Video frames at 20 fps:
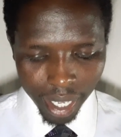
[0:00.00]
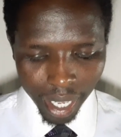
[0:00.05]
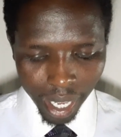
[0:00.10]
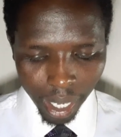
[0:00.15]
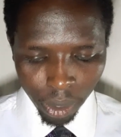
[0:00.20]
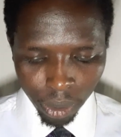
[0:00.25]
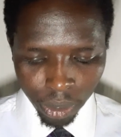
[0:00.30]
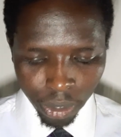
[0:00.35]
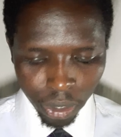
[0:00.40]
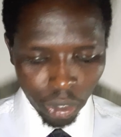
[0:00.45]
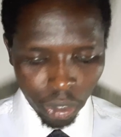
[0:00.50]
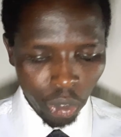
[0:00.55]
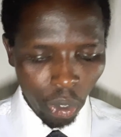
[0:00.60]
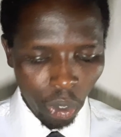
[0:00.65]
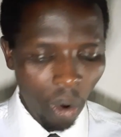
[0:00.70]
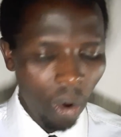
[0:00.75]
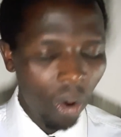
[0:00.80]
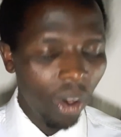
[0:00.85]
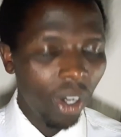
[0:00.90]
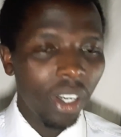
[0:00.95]
And also
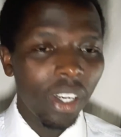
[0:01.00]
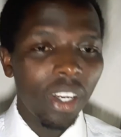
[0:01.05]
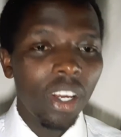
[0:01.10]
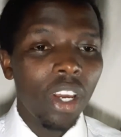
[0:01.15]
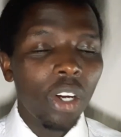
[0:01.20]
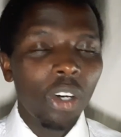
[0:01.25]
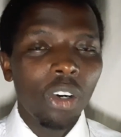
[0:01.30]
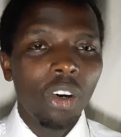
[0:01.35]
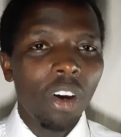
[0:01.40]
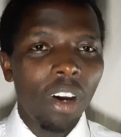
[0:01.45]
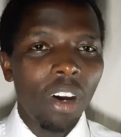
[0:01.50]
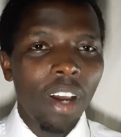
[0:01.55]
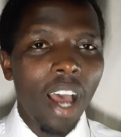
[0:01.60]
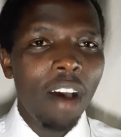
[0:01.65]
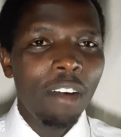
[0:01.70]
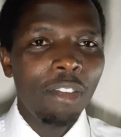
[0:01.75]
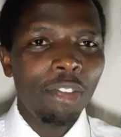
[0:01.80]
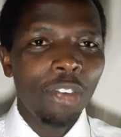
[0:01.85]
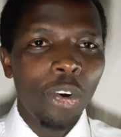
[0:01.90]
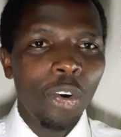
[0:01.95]
John
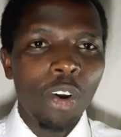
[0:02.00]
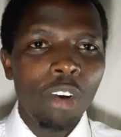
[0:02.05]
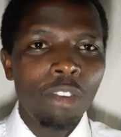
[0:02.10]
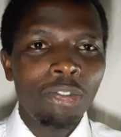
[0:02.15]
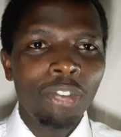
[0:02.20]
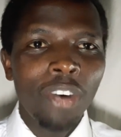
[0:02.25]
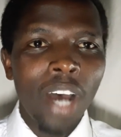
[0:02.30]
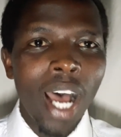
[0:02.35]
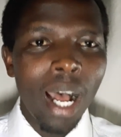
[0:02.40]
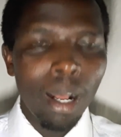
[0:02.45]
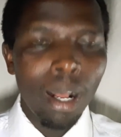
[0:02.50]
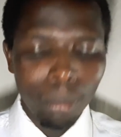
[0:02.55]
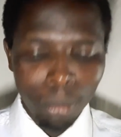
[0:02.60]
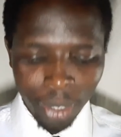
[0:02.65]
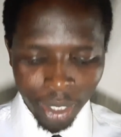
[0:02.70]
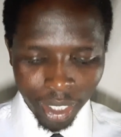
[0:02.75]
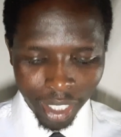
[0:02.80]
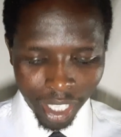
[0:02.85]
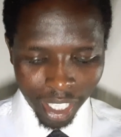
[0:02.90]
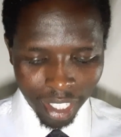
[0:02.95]

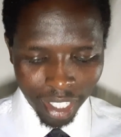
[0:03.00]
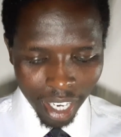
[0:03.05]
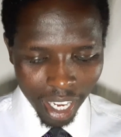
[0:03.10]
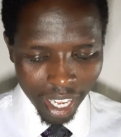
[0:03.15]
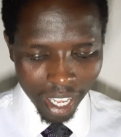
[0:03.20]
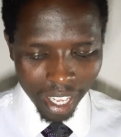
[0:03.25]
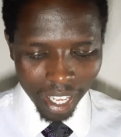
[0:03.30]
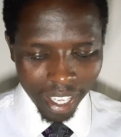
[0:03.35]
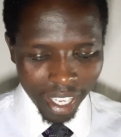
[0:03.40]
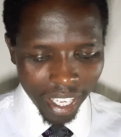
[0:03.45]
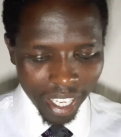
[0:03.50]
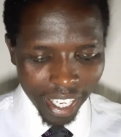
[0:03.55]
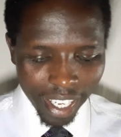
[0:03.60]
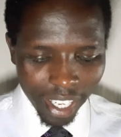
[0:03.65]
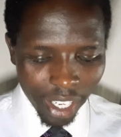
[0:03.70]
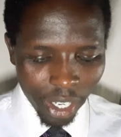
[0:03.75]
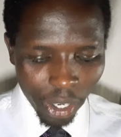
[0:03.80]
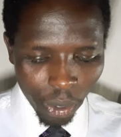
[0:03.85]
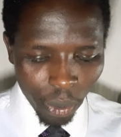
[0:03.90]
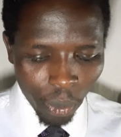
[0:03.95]
confirms that
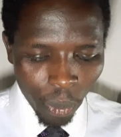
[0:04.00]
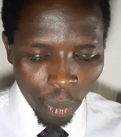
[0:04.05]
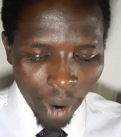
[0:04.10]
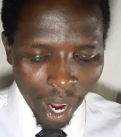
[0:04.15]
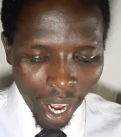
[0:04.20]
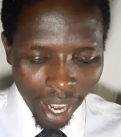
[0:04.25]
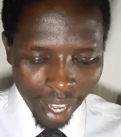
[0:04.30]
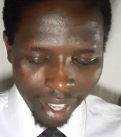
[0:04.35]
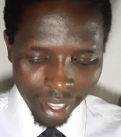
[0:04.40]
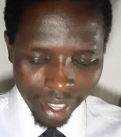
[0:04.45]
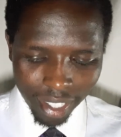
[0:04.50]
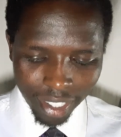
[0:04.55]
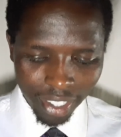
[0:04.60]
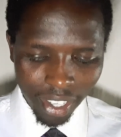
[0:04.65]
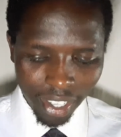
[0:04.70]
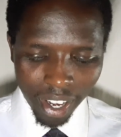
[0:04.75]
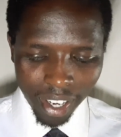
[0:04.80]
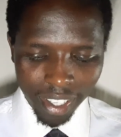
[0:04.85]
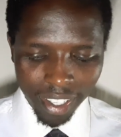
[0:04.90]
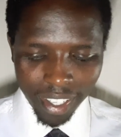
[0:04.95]
he who had the
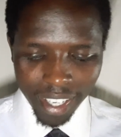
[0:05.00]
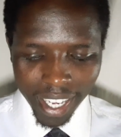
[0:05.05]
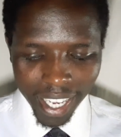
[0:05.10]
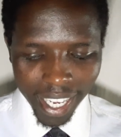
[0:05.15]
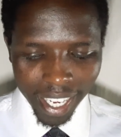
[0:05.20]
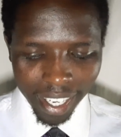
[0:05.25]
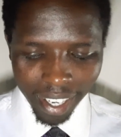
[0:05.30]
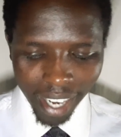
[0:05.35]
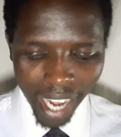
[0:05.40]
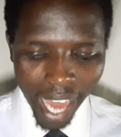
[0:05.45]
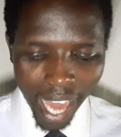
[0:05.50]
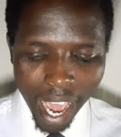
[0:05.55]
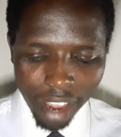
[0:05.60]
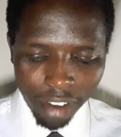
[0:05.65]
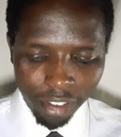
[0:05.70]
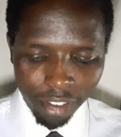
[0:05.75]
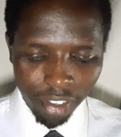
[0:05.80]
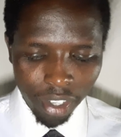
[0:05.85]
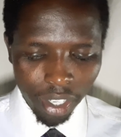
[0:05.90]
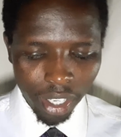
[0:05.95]
Son had
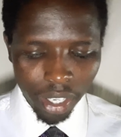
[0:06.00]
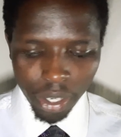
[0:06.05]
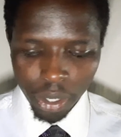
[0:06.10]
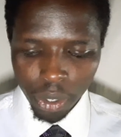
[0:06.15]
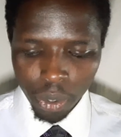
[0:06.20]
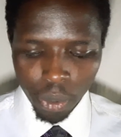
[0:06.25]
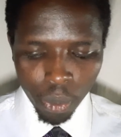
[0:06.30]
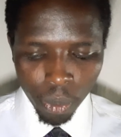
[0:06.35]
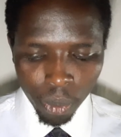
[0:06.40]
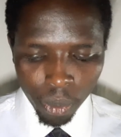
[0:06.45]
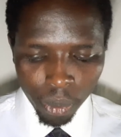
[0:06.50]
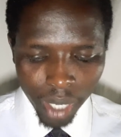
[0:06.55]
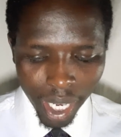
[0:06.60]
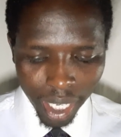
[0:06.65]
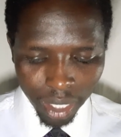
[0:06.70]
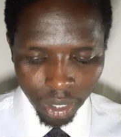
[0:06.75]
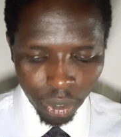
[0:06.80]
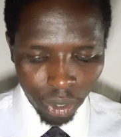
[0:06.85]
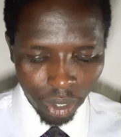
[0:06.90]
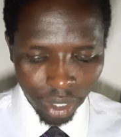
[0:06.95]
life. He who
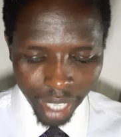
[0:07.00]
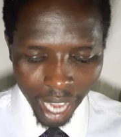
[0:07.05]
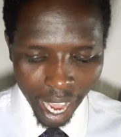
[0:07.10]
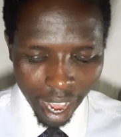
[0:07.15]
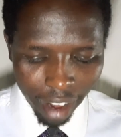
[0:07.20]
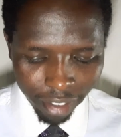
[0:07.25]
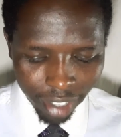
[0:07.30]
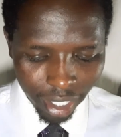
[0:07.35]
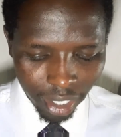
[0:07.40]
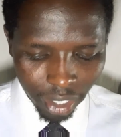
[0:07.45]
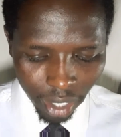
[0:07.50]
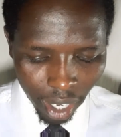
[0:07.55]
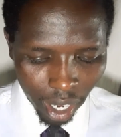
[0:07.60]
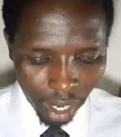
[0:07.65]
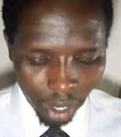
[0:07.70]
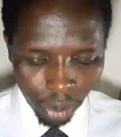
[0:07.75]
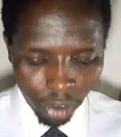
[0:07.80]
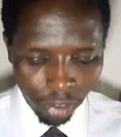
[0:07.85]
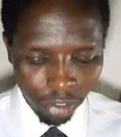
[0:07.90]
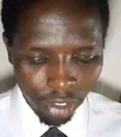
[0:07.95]
does not have the
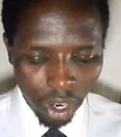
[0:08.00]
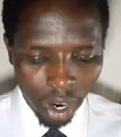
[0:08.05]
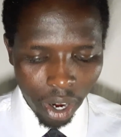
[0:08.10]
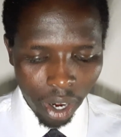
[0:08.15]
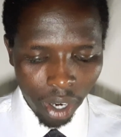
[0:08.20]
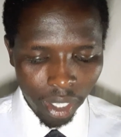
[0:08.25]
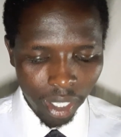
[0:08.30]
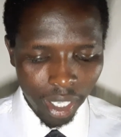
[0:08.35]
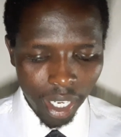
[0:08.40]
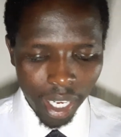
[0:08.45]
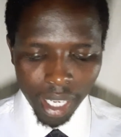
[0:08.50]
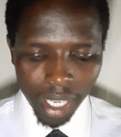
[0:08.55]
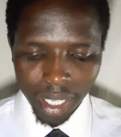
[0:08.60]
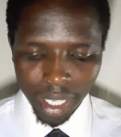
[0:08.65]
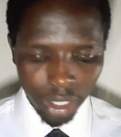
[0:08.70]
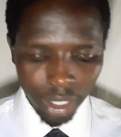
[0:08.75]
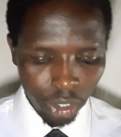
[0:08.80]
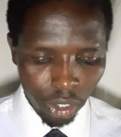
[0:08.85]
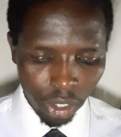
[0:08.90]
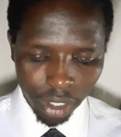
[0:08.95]
Son of God
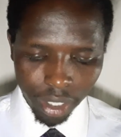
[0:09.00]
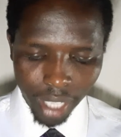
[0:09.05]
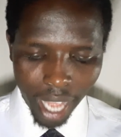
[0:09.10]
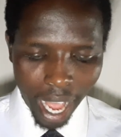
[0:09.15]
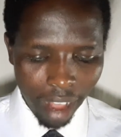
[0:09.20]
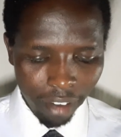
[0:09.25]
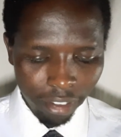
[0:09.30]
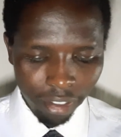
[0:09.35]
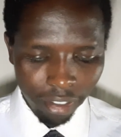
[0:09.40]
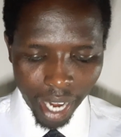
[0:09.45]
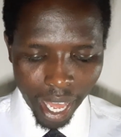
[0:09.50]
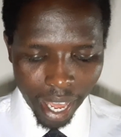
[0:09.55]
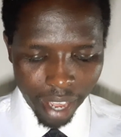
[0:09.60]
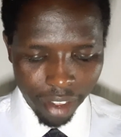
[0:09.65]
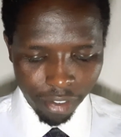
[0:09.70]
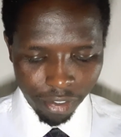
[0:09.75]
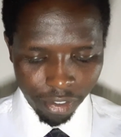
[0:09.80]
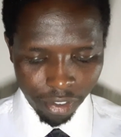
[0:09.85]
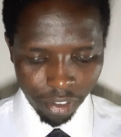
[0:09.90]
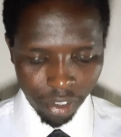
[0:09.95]
does not have
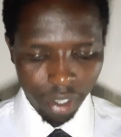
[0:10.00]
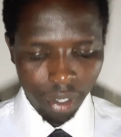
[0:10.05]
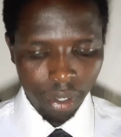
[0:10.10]
life.